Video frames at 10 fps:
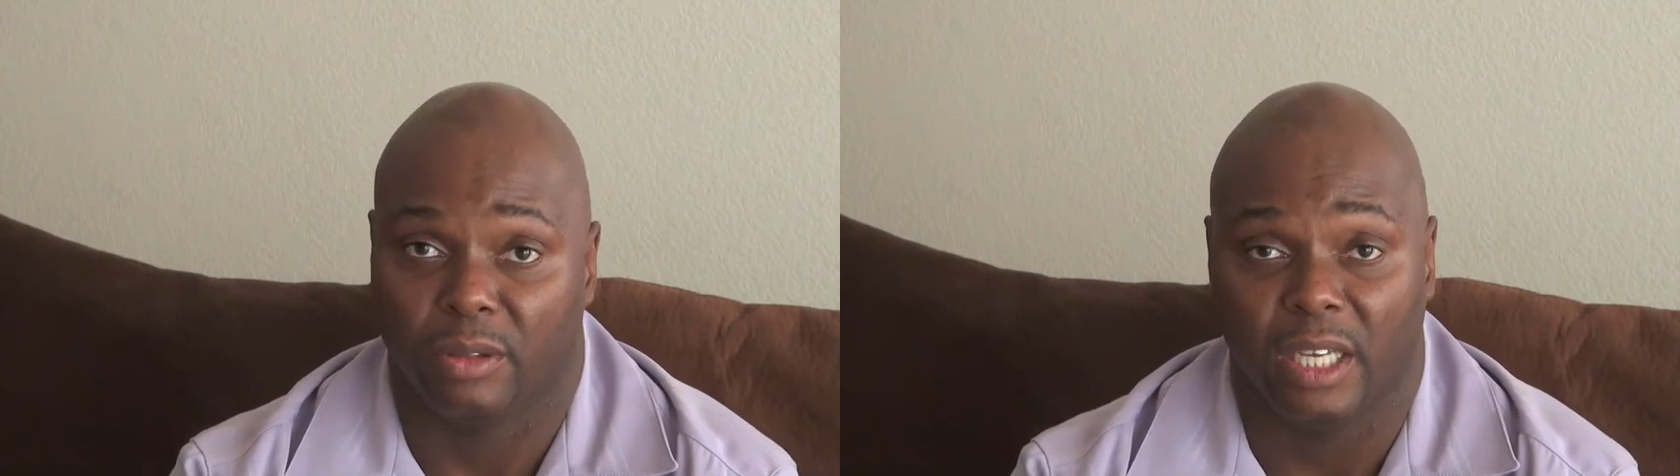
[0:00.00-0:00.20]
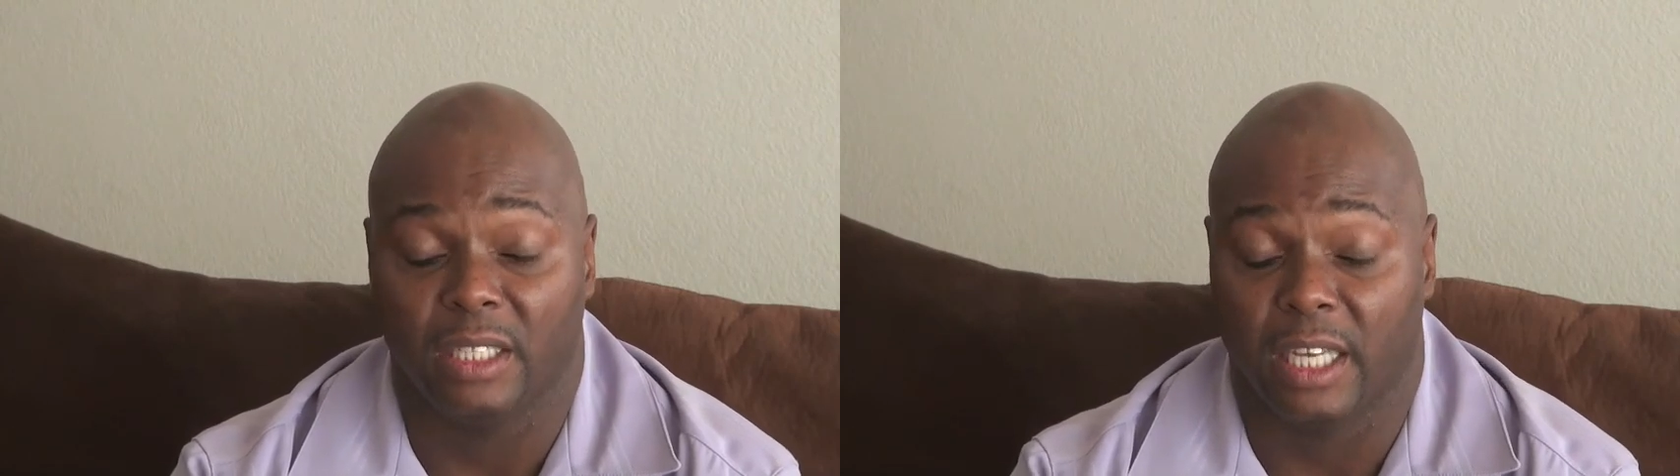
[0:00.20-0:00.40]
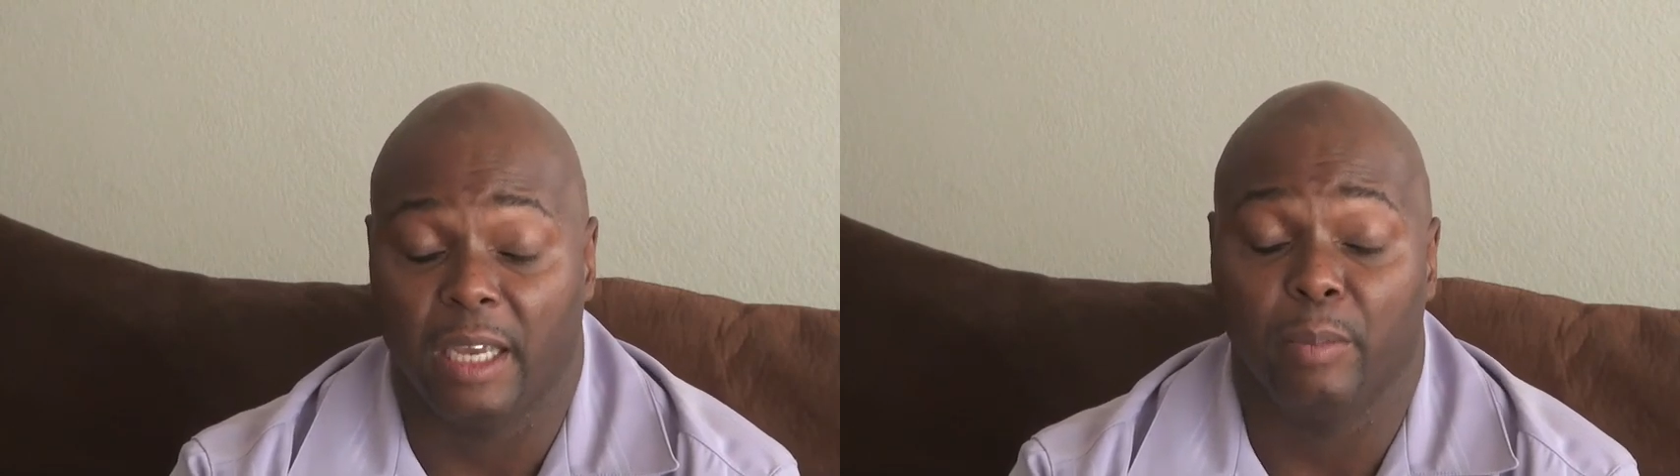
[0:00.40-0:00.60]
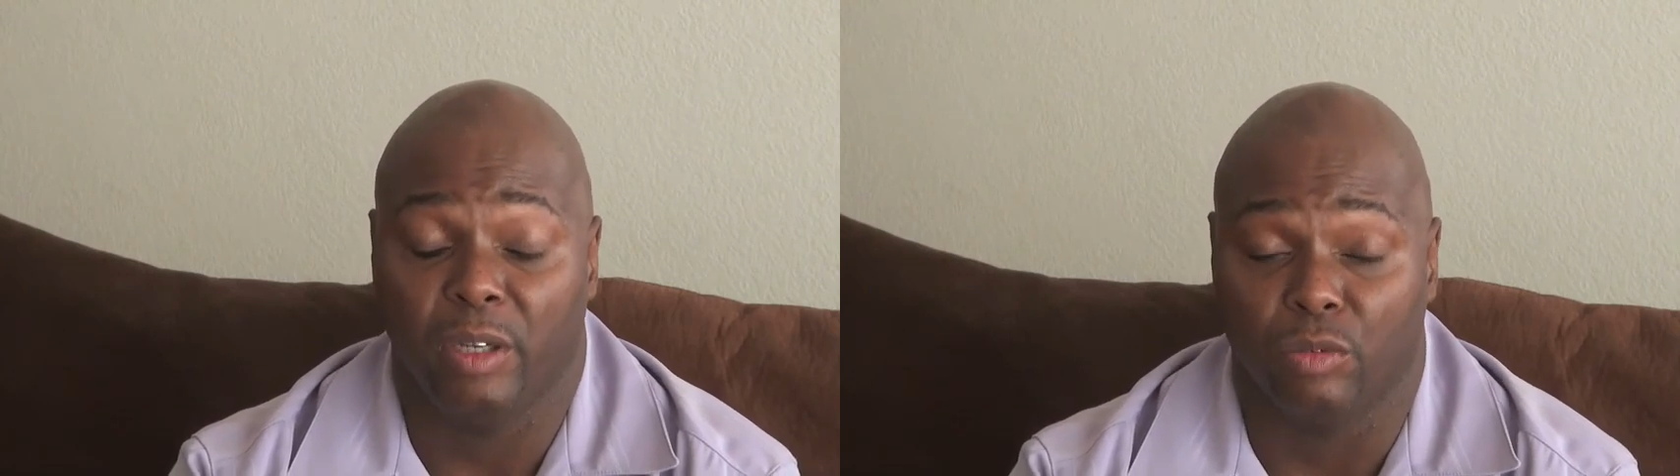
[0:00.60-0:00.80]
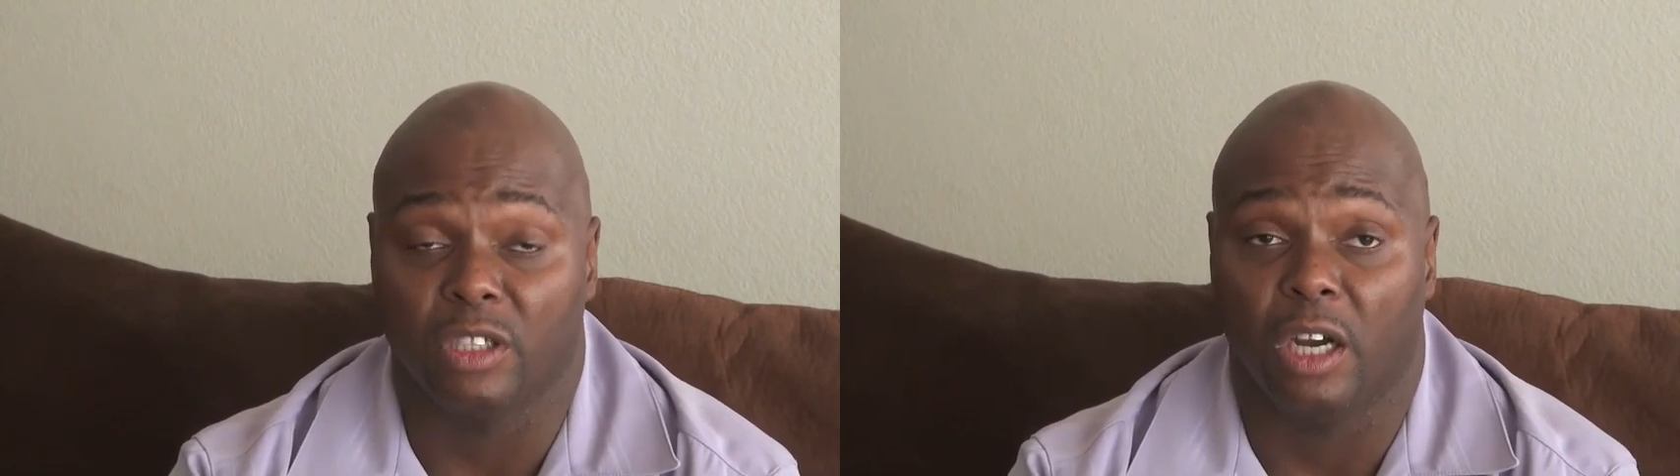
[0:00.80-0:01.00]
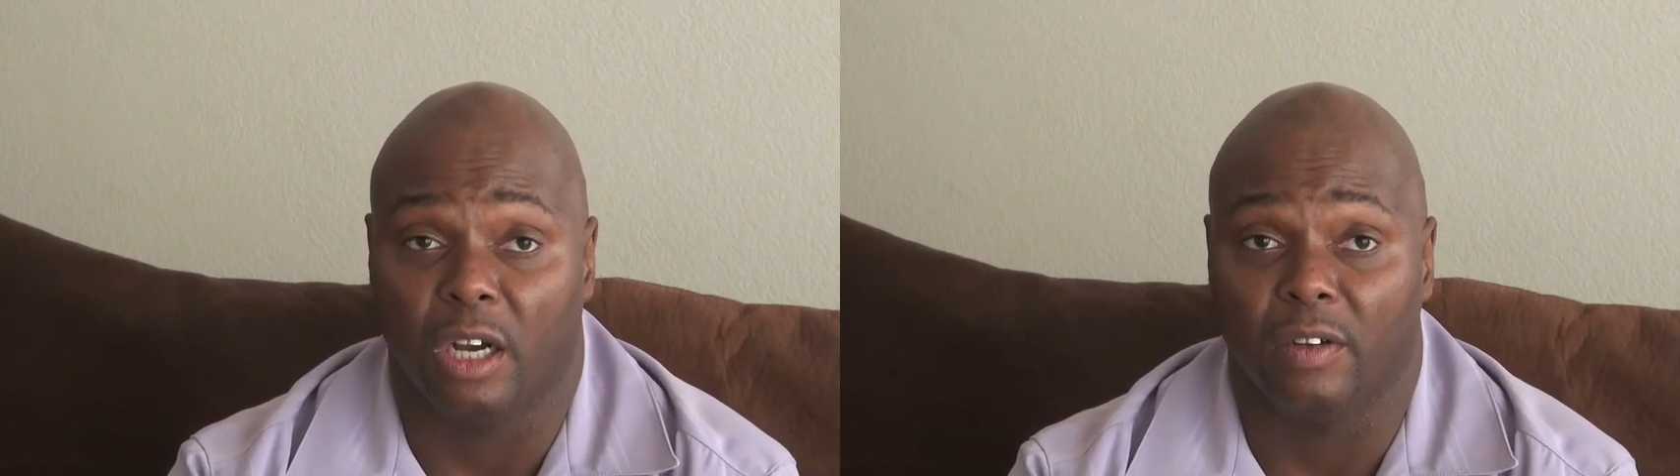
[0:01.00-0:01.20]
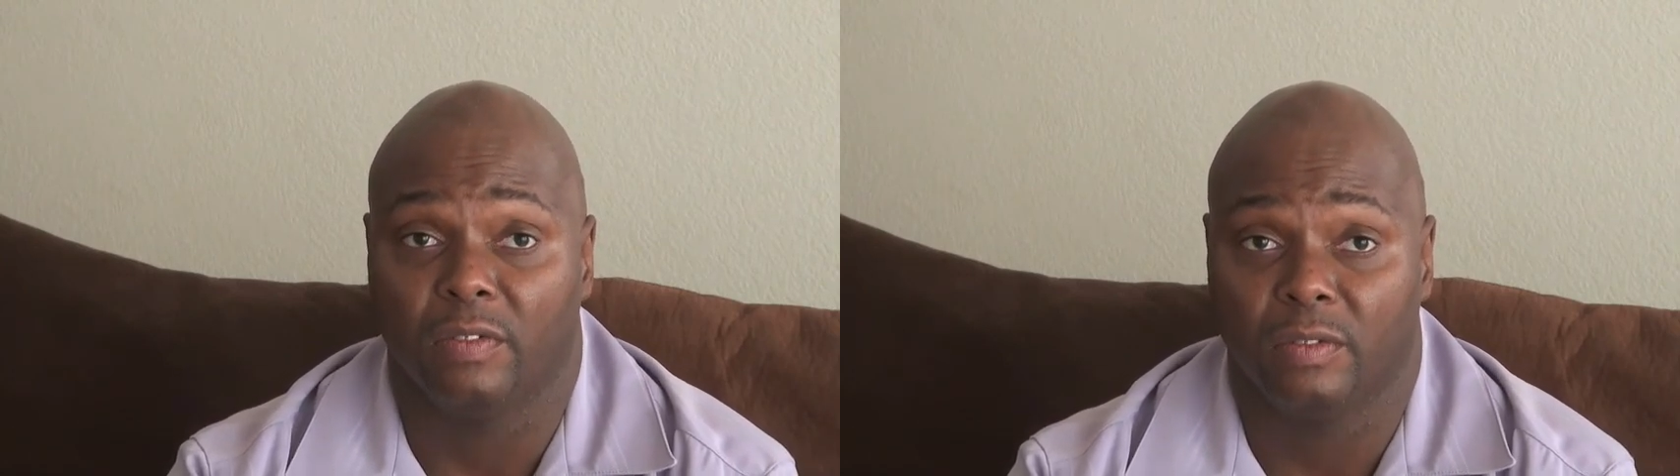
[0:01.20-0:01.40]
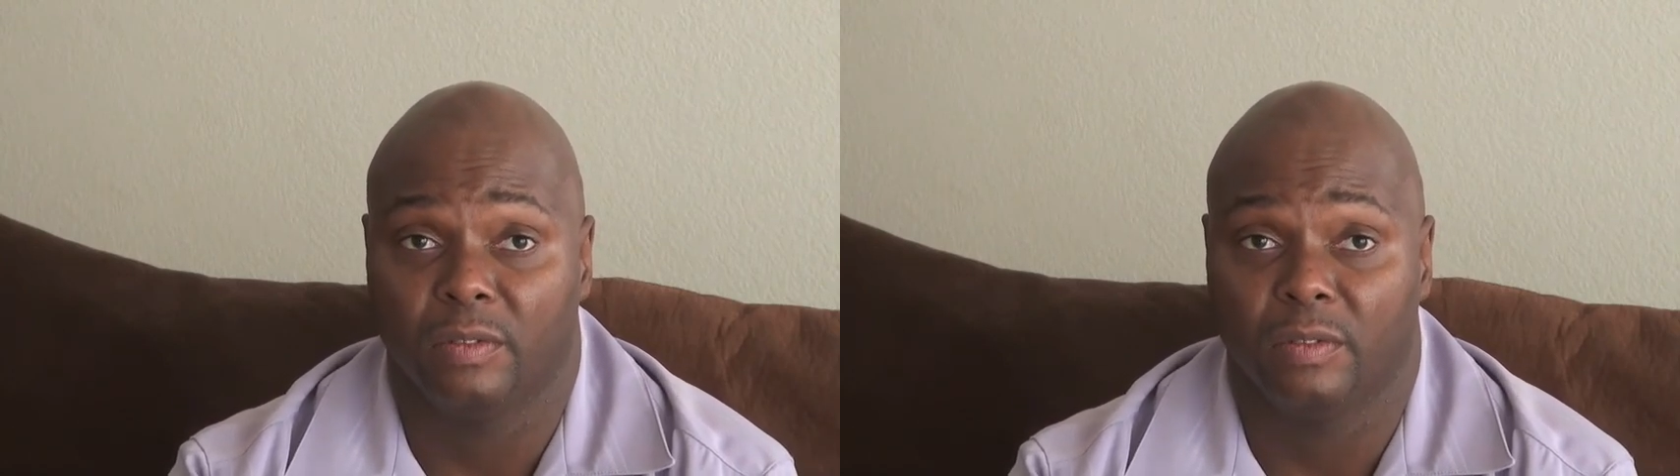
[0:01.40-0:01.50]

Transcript: things can be resolved.